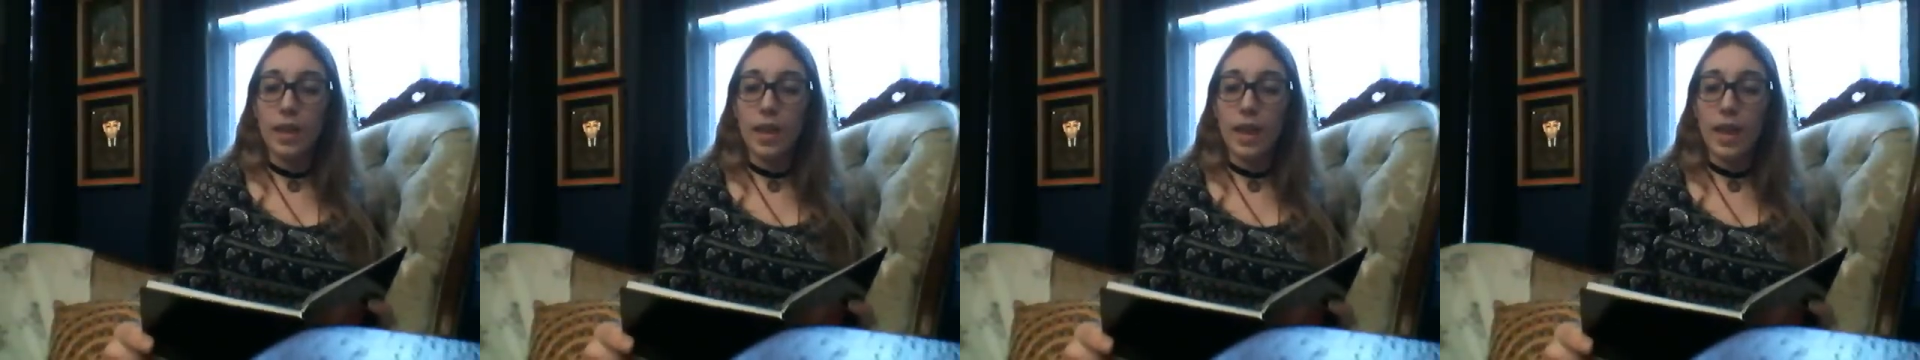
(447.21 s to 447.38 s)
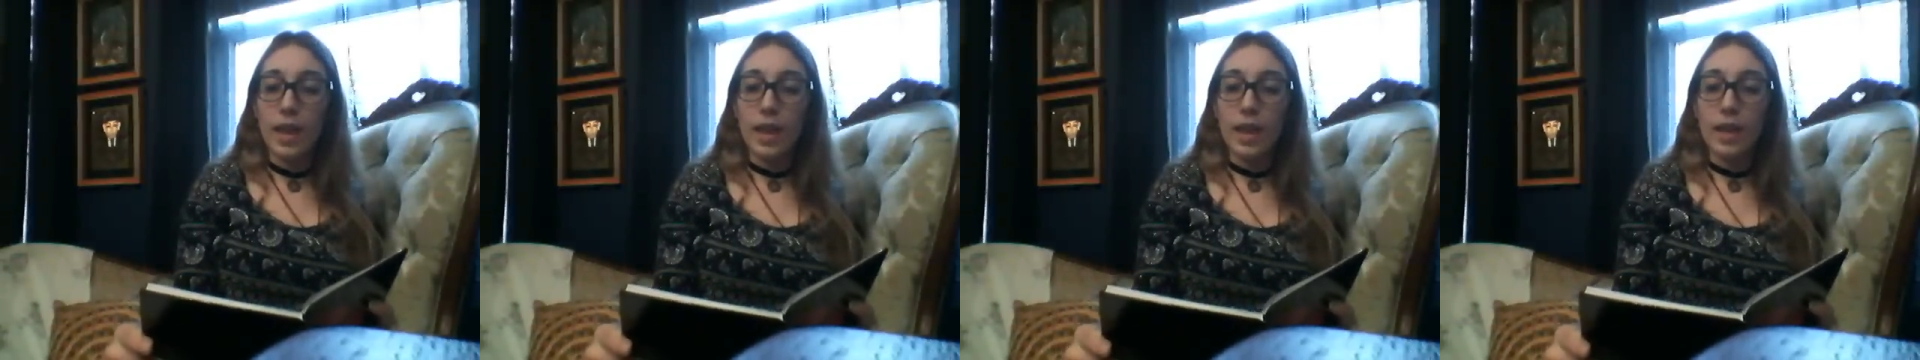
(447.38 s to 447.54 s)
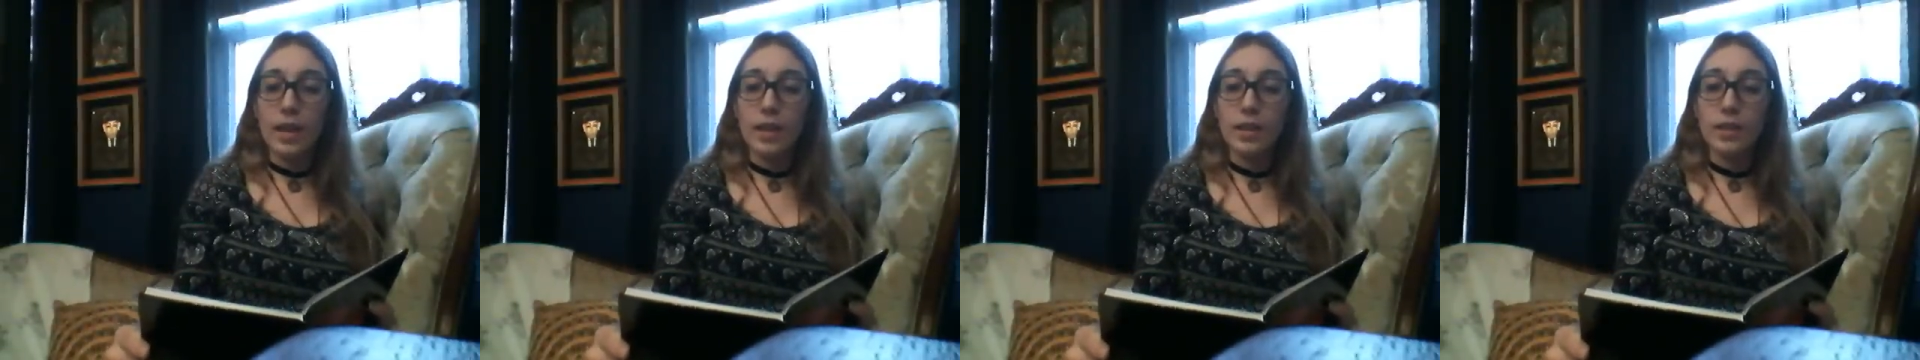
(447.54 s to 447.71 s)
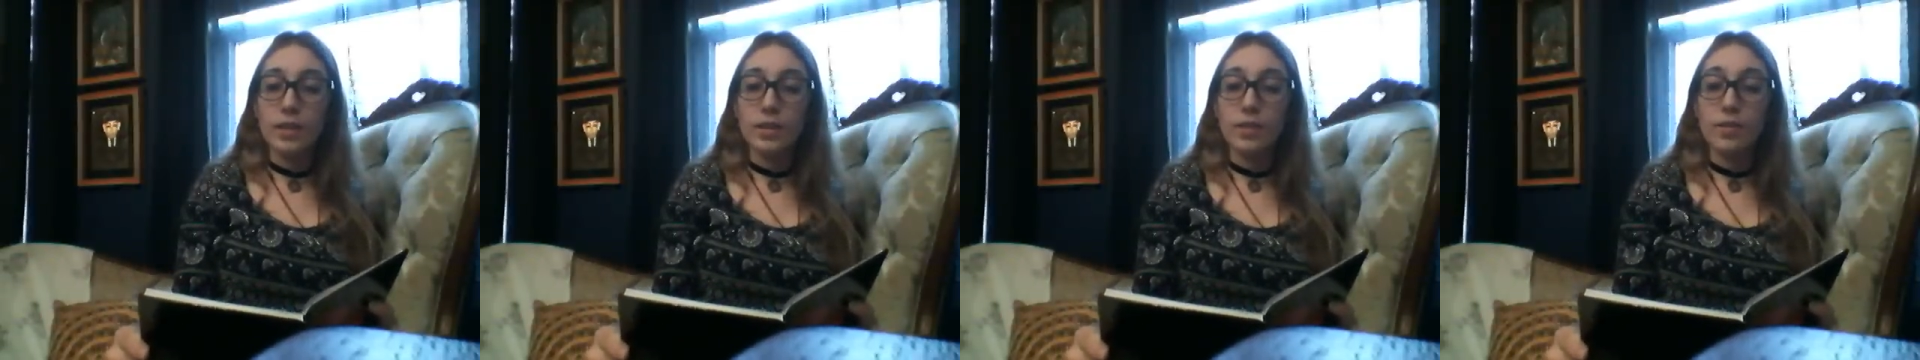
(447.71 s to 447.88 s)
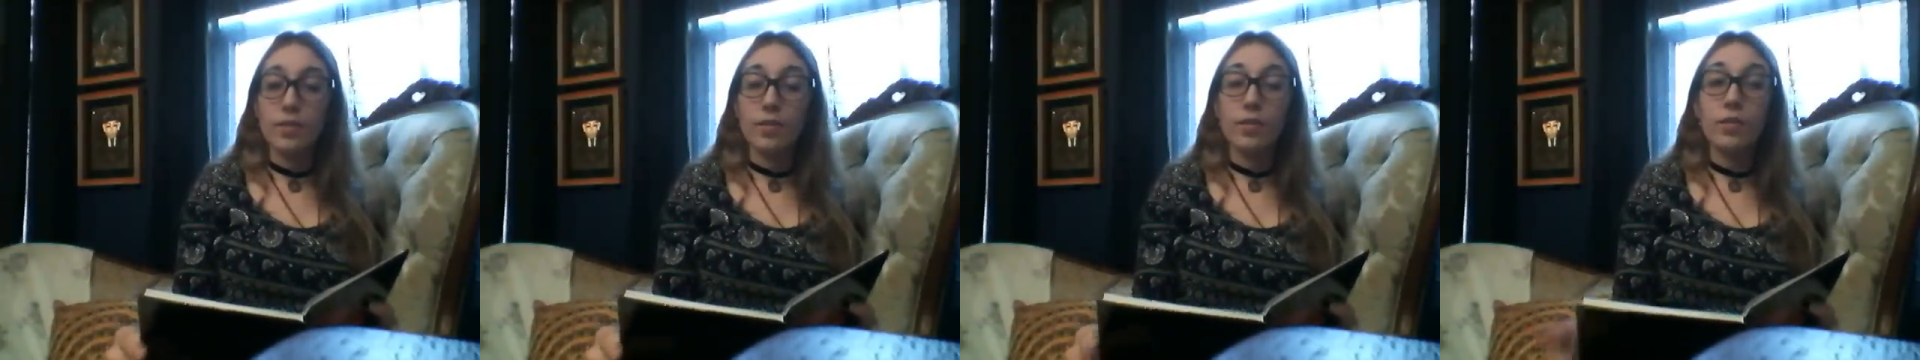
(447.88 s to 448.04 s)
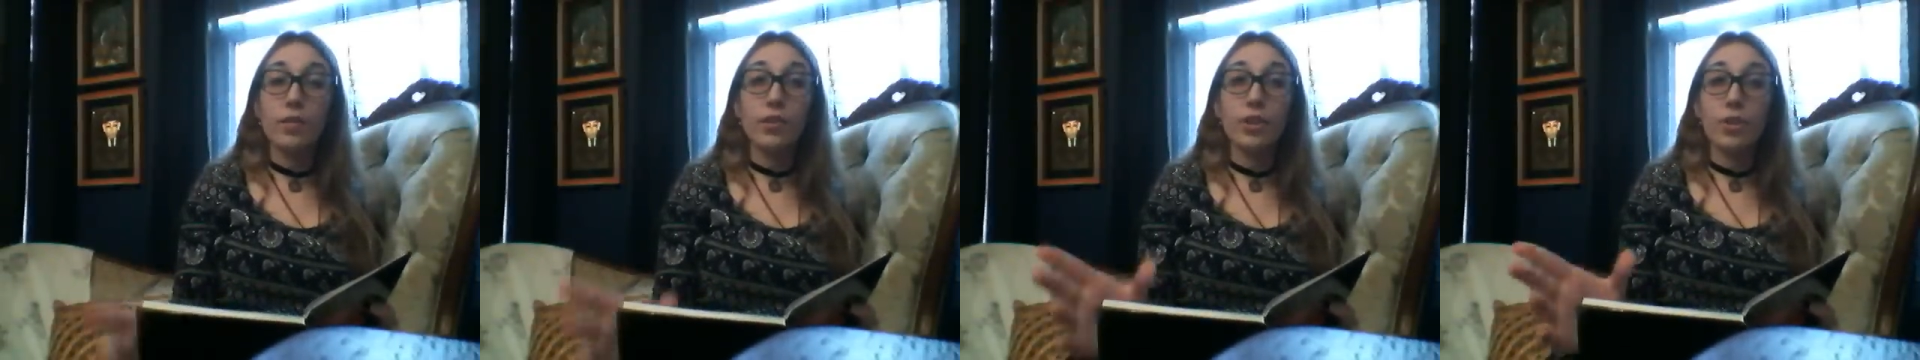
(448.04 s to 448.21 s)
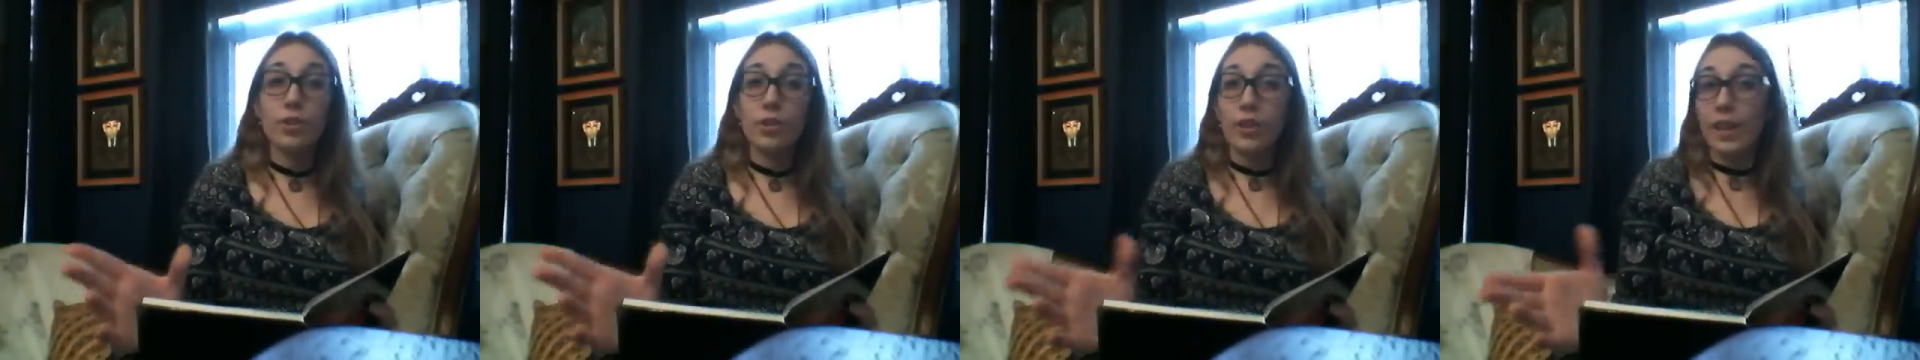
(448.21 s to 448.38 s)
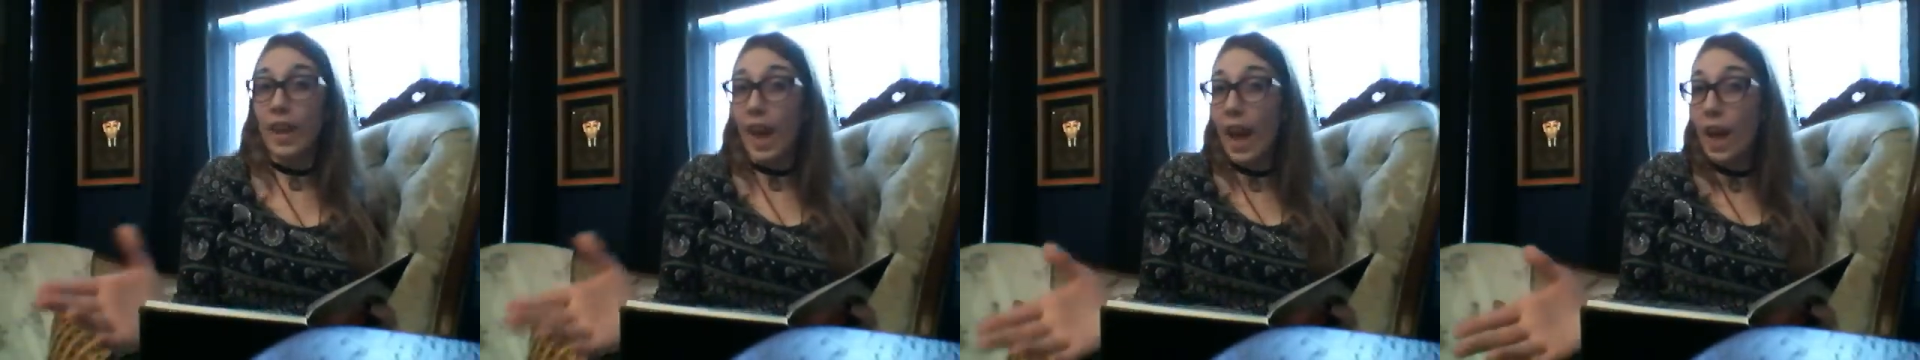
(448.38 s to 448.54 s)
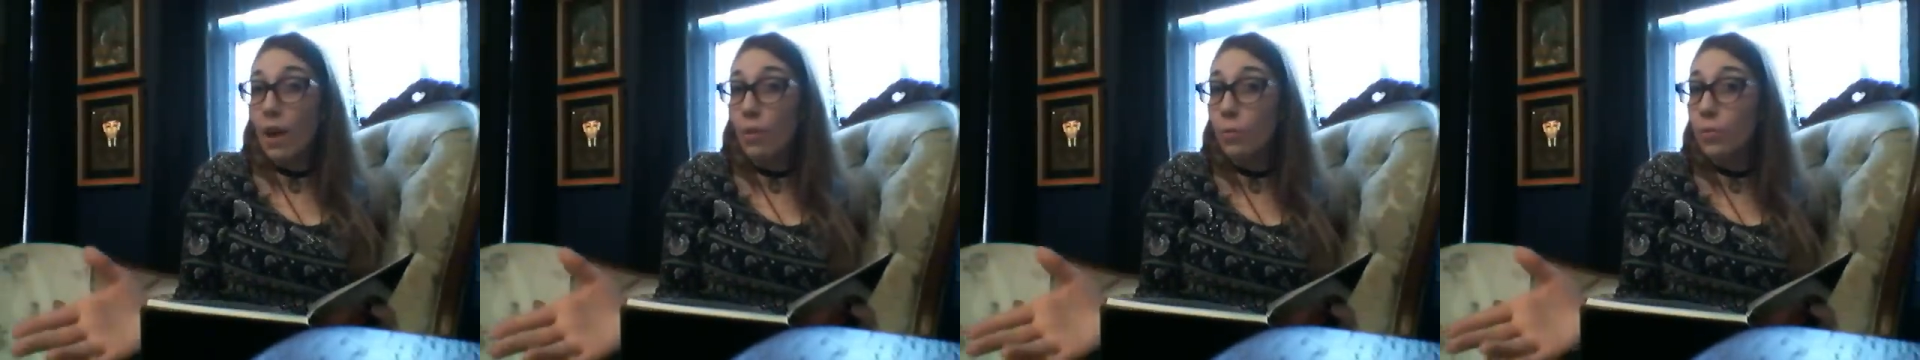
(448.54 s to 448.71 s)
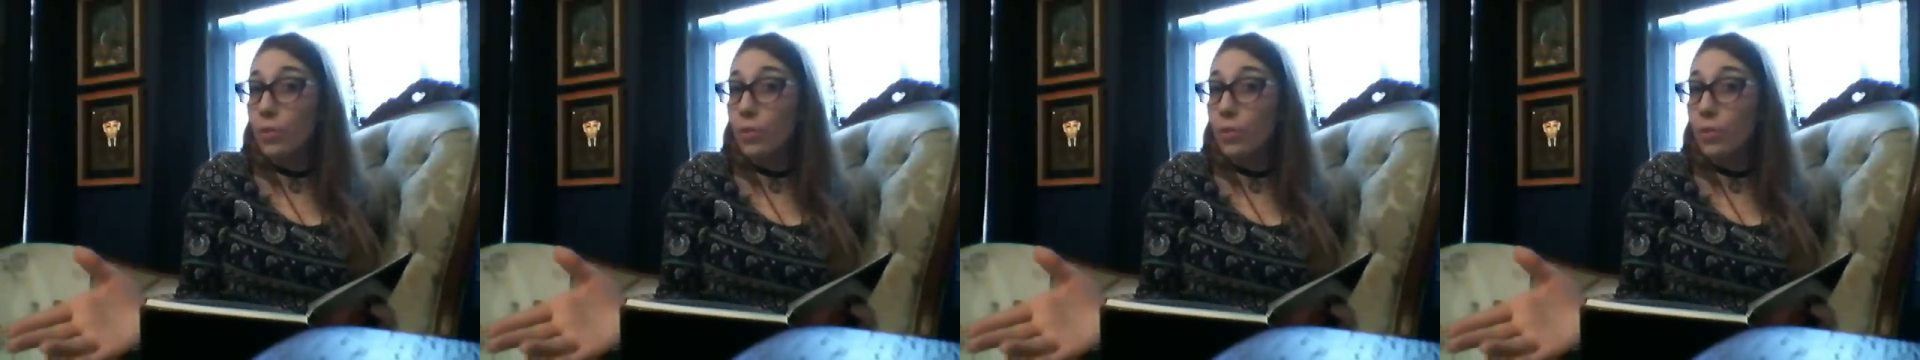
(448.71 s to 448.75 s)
And your cat